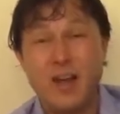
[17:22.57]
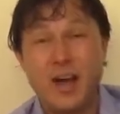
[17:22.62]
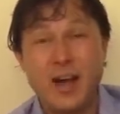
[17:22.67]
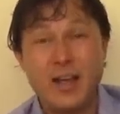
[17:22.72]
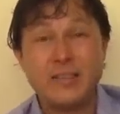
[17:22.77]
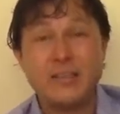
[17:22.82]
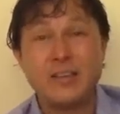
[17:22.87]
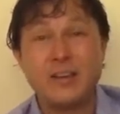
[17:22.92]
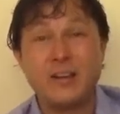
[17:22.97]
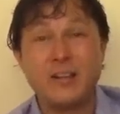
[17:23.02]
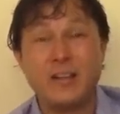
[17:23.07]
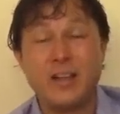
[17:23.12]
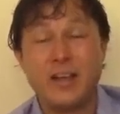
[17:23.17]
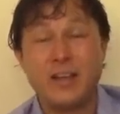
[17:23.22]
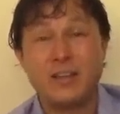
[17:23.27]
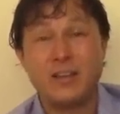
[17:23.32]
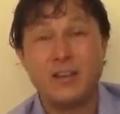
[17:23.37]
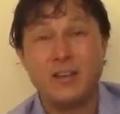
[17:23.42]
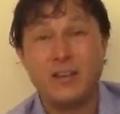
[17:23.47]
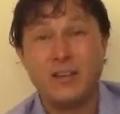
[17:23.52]
I tell it
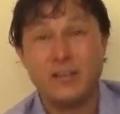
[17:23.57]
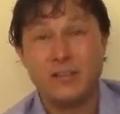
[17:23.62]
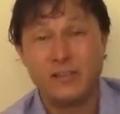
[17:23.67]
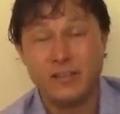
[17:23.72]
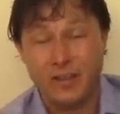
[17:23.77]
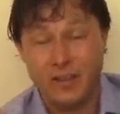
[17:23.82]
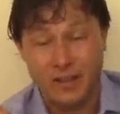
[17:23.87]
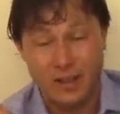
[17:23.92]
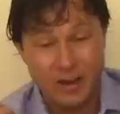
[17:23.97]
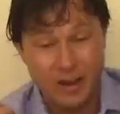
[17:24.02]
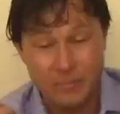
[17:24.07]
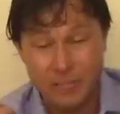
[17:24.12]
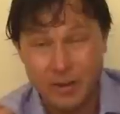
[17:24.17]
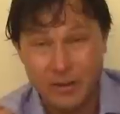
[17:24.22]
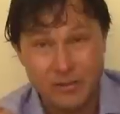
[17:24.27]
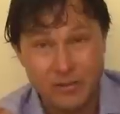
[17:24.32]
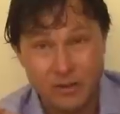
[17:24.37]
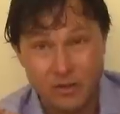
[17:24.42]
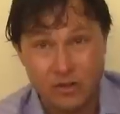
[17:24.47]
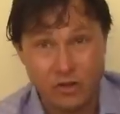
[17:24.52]
like it is, and I
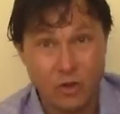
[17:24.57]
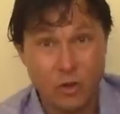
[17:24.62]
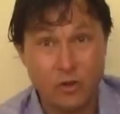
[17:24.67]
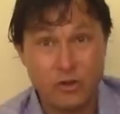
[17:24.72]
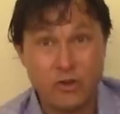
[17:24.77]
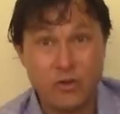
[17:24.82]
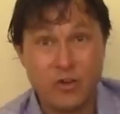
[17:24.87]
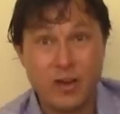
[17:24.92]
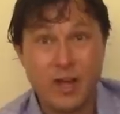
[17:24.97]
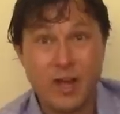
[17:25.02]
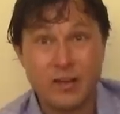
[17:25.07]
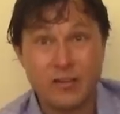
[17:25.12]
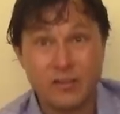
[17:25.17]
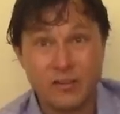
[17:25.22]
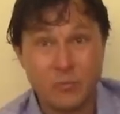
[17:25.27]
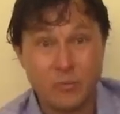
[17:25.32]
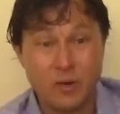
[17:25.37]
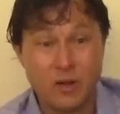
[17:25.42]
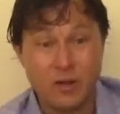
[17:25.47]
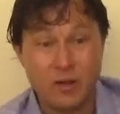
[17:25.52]
basically show it to you guys
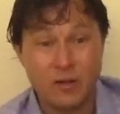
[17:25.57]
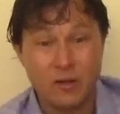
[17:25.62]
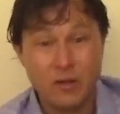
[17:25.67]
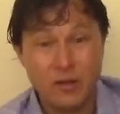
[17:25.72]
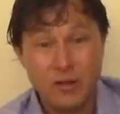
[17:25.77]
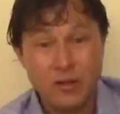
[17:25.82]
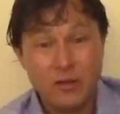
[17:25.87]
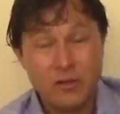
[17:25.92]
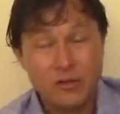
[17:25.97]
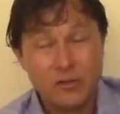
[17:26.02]
as well.